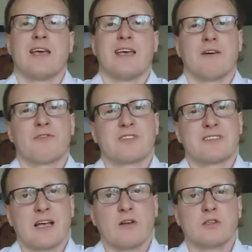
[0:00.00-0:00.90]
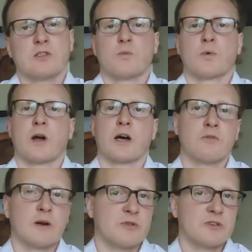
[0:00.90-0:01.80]
If the sellers were
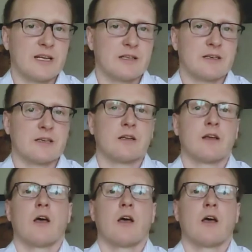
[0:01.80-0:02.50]
unrepresented,